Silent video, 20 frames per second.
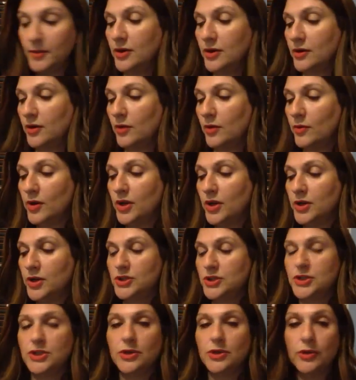I'm going to go
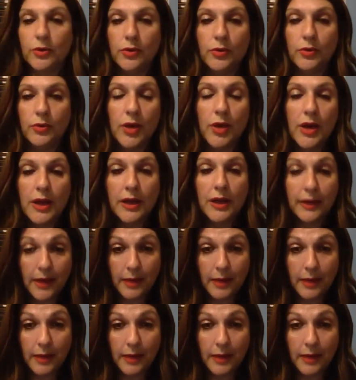on to